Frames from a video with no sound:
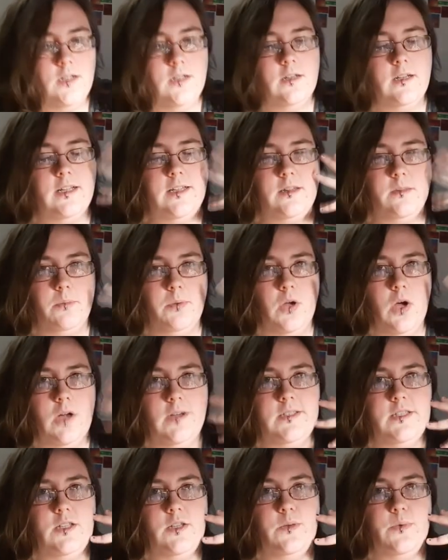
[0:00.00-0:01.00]
like the
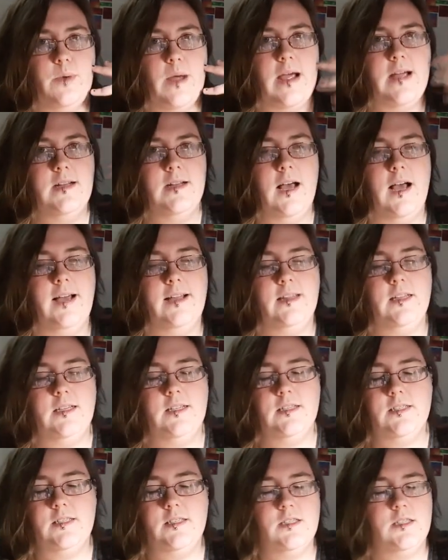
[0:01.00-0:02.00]
blonde to the red, I think
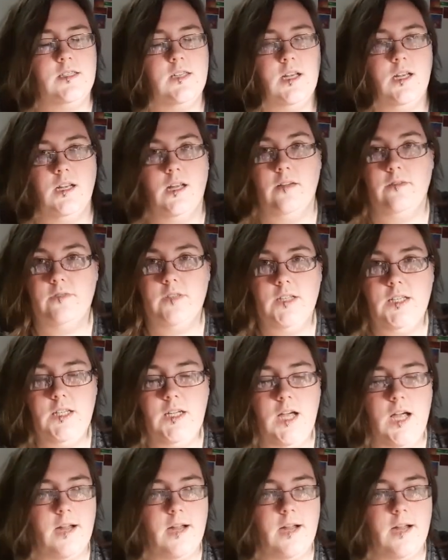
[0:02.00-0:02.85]
is just lovely